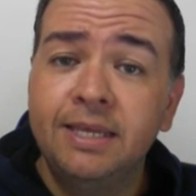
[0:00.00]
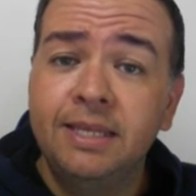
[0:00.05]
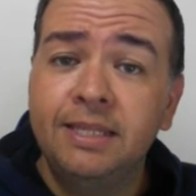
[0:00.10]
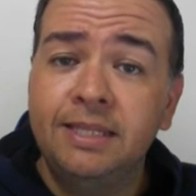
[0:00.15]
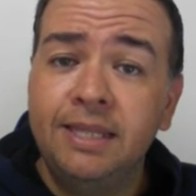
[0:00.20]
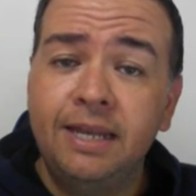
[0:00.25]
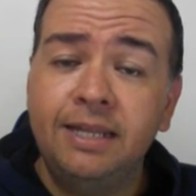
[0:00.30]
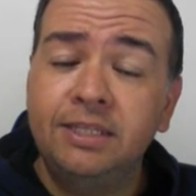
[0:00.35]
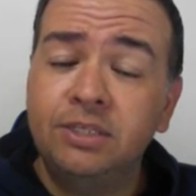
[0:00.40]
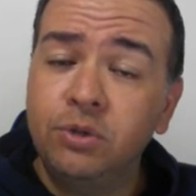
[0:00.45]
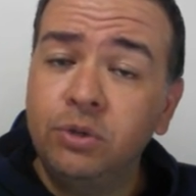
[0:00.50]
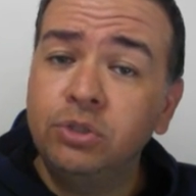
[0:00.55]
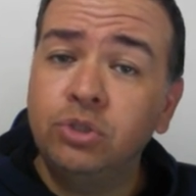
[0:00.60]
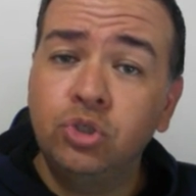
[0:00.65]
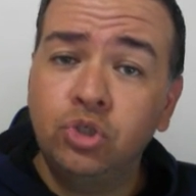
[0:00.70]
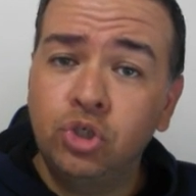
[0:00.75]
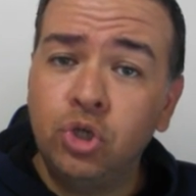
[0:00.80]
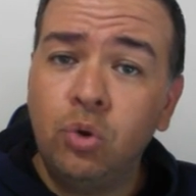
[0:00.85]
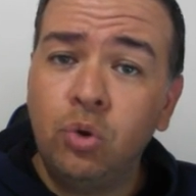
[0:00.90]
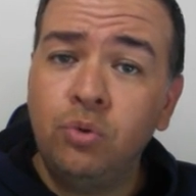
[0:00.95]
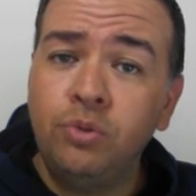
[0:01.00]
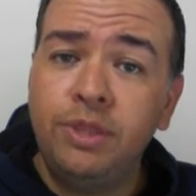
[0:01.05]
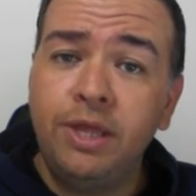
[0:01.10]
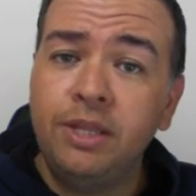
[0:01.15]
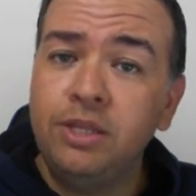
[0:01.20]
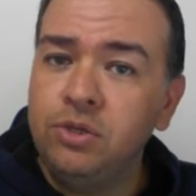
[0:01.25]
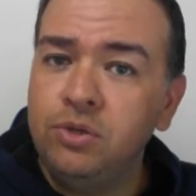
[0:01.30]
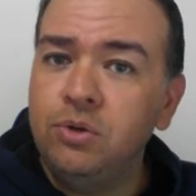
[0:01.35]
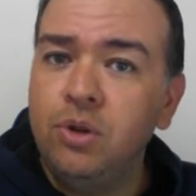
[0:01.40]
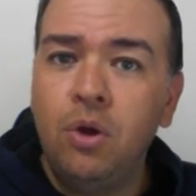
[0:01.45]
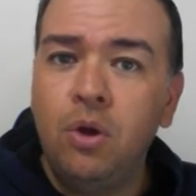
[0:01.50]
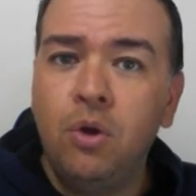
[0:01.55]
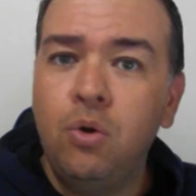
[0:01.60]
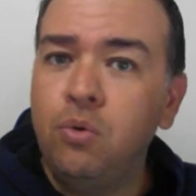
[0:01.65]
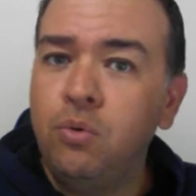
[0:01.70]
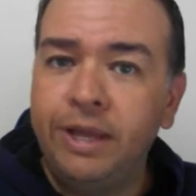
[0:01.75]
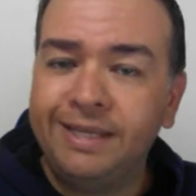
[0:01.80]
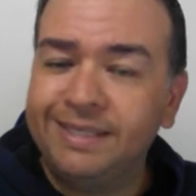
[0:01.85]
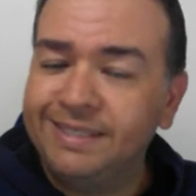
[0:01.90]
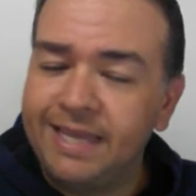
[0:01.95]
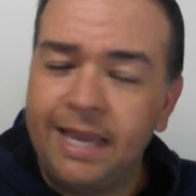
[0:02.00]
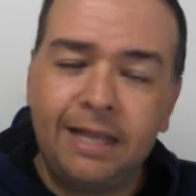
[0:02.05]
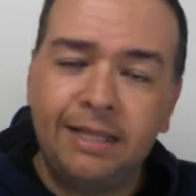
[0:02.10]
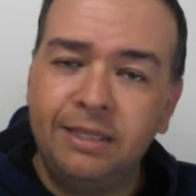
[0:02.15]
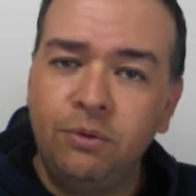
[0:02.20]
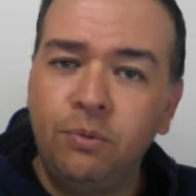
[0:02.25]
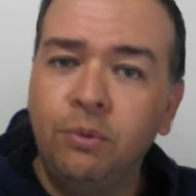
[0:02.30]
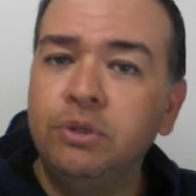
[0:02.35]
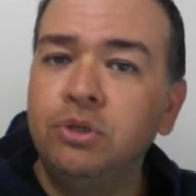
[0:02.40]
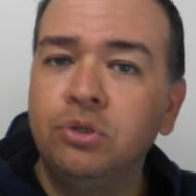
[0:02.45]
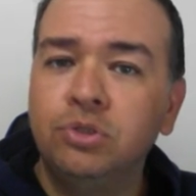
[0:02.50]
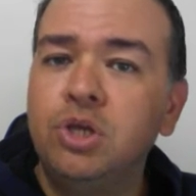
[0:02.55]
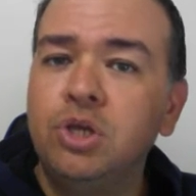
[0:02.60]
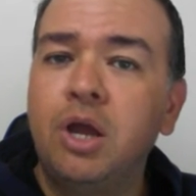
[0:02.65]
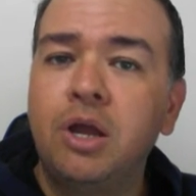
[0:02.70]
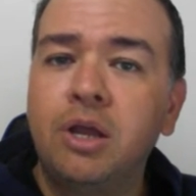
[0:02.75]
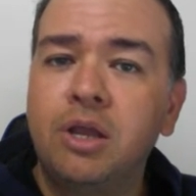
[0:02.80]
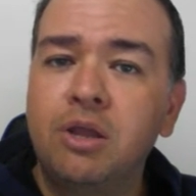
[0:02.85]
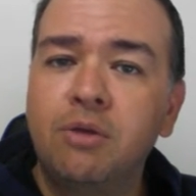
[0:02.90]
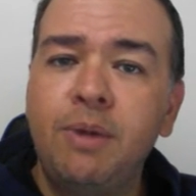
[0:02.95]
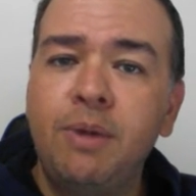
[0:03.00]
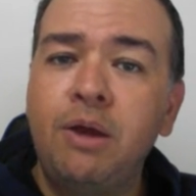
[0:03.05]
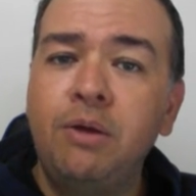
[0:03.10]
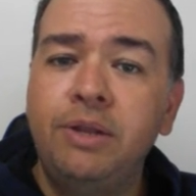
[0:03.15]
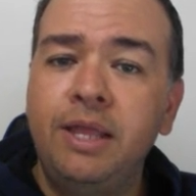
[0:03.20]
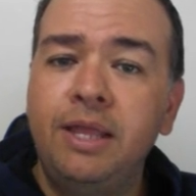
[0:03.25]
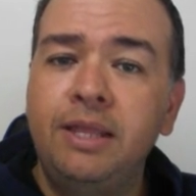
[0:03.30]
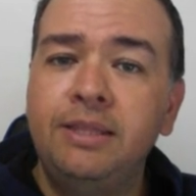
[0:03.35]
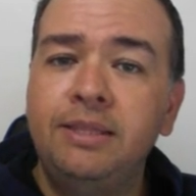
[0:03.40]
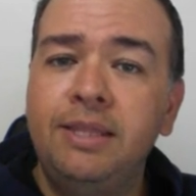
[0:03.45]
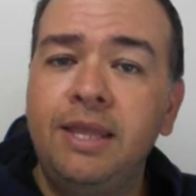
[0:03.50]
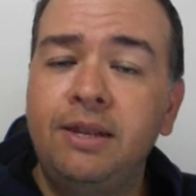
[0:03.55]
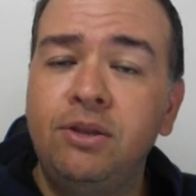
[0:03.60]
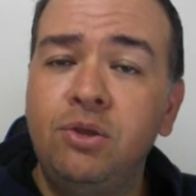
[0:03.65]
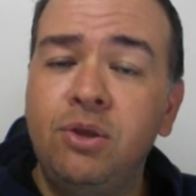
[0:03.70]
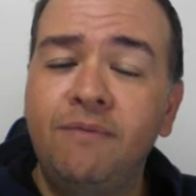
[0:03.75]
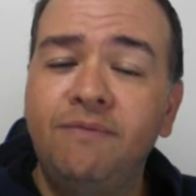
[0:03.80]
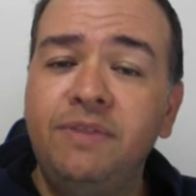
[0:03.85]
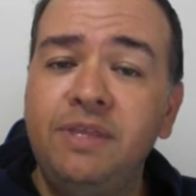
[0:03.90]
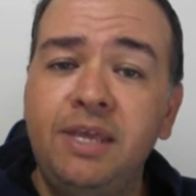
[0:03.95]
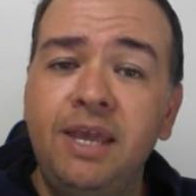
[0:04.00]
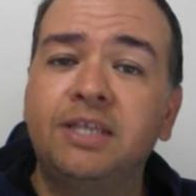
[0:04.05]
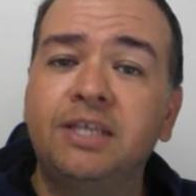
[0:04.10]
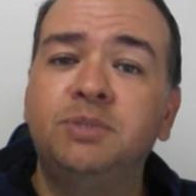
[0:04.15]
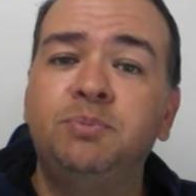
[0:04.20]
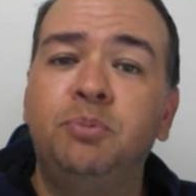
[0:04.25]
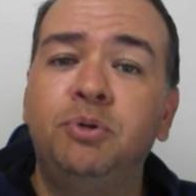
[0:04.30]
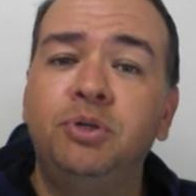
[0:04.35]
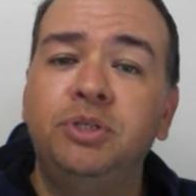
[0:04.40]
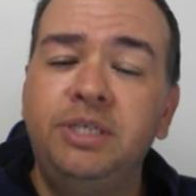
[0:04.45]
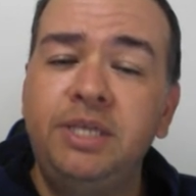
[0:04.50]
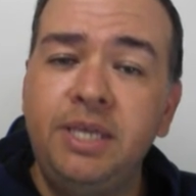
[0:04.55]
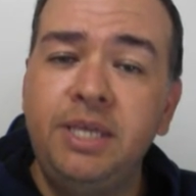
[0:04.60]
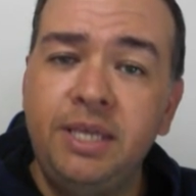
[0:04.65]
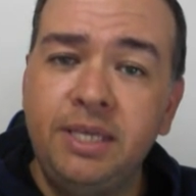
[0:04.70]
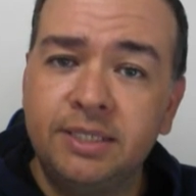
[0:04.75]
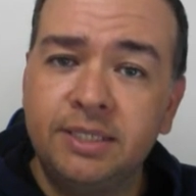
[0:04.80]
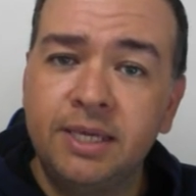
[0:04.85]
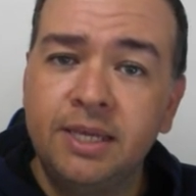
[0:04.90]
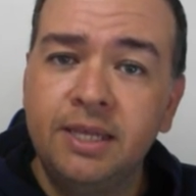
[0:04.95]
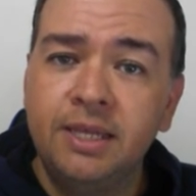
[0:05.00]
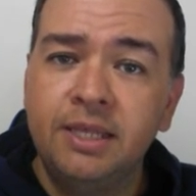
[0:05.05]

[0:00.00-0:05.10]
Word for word: that it's going to show that you know exactly what you're talking about and that you have the expertise